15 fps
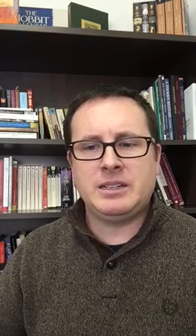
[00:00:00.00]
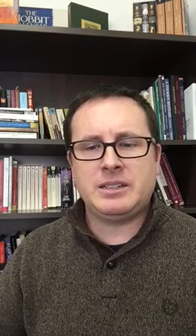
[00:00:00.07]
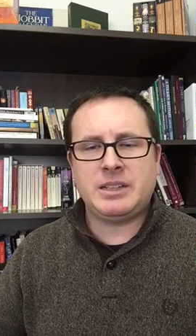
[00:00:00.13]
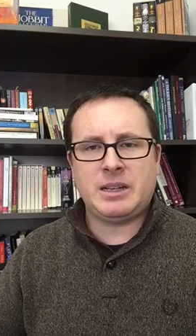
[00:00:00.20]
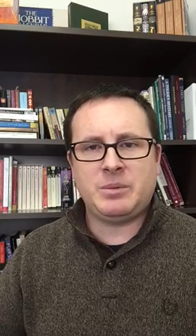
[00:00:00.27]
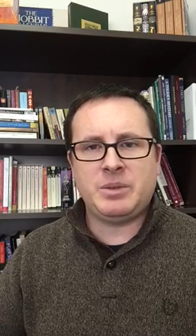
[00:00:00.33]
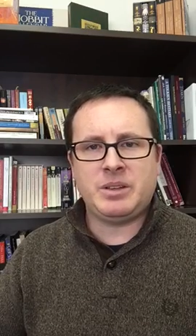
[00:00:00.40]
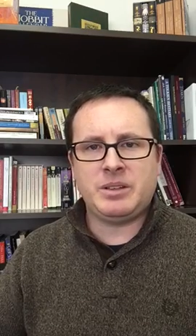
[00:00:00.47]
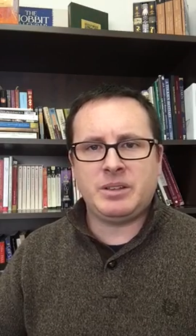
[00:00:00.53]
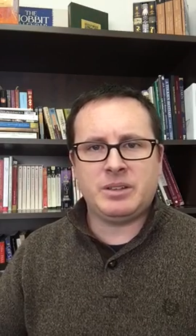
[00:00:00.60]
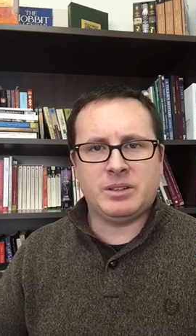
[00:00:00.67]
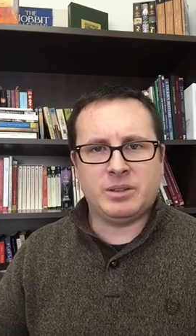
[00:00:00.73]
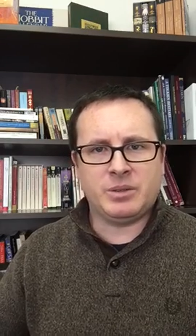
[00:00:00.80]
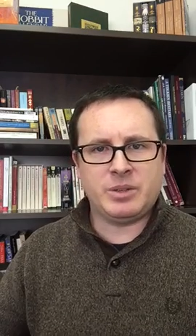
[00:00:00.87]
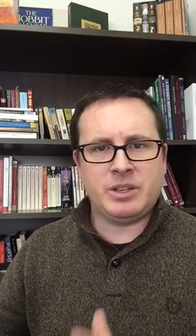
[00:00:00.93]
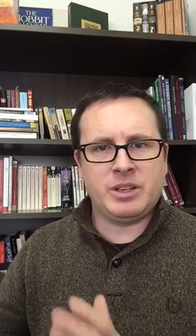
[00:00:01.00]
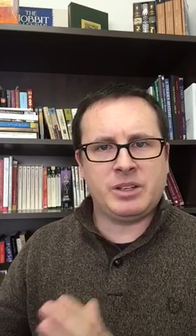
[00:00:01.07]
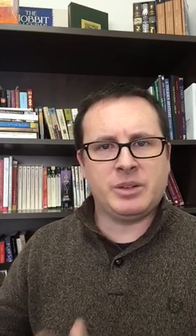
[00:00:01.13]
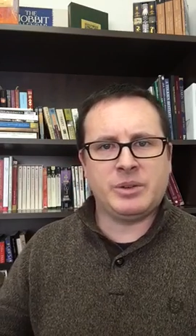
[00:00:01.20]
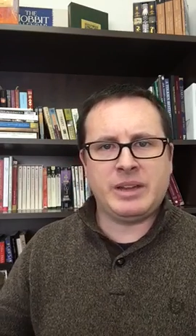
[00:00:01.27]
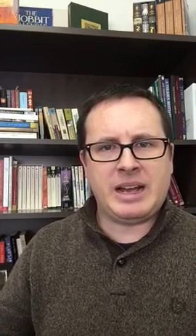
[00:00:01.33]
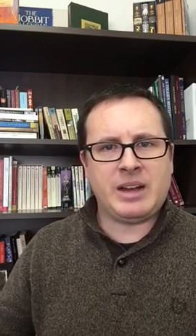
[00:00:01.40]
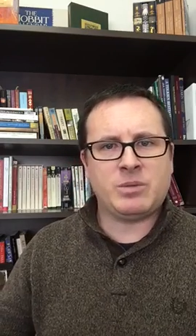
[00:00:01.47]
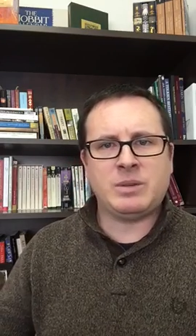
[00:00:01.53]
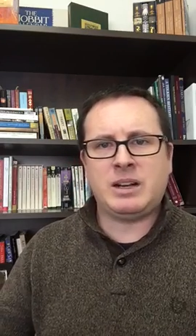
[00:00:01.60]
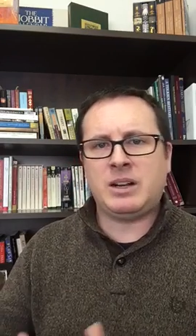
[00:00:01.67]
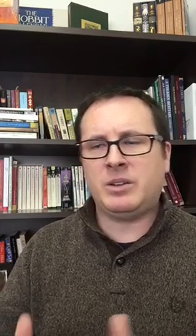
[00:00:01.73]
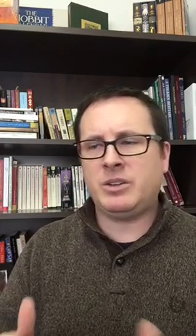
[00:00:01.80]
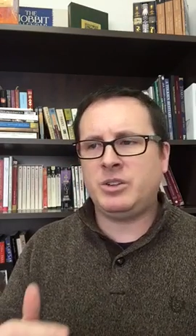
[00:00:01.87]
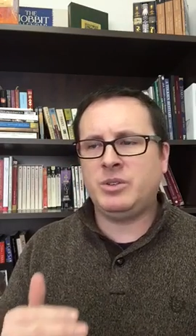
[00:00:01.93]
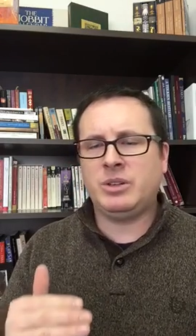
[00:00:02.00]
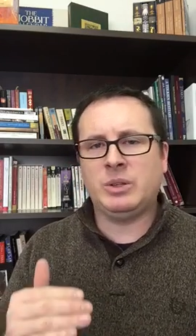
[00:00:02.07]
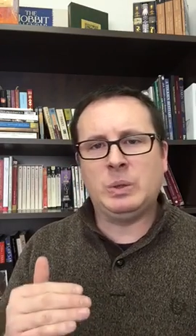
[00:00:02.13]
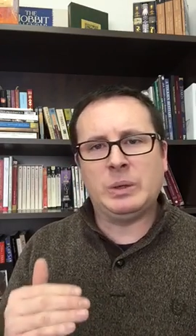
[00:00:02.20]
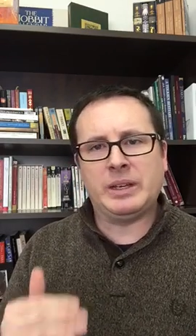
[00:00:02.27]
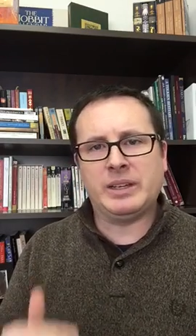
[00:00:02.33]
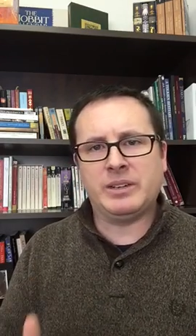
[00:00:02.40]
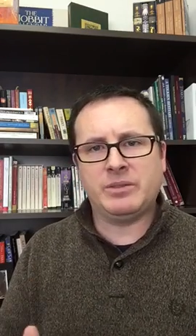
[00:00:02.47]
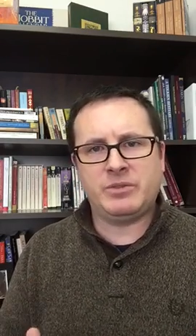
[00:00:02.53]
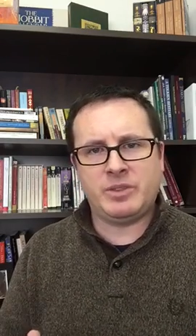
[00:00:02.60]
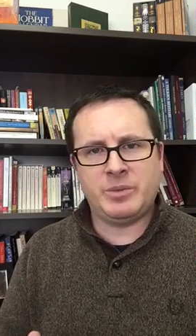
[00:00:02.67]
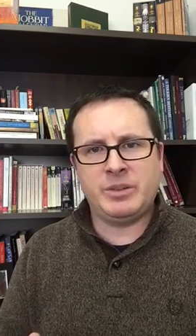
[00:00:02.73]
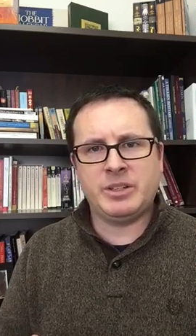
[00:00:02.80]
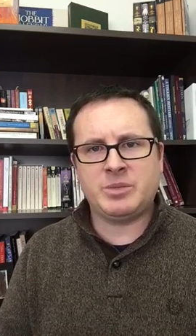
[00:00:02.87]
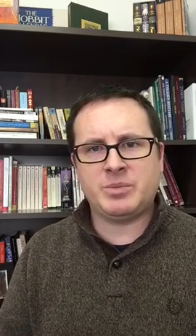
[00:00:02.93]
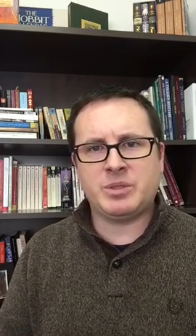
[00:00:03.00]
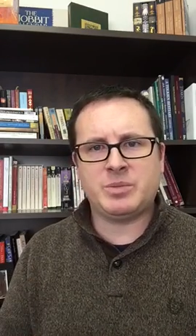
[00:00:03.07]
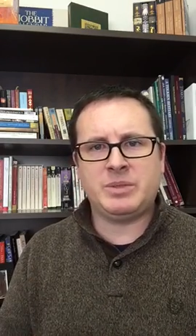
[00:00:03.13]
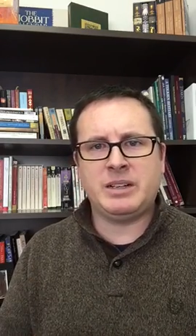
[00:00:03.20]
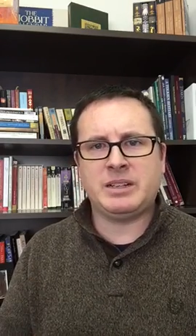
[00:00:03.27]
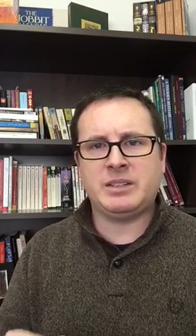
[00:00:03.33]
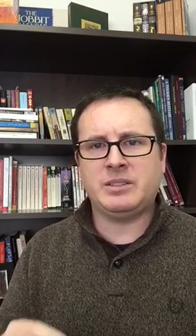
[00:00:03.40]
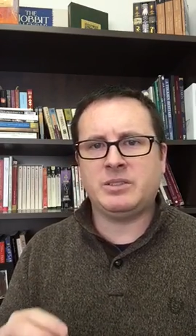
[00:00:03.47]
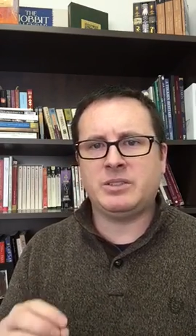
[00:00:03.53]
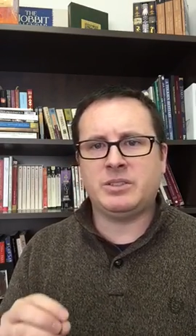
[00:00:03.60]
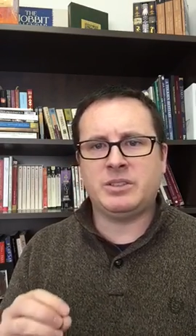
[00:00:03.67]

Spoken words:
So that'd be, you could go that route. You could look at feminist perspectives.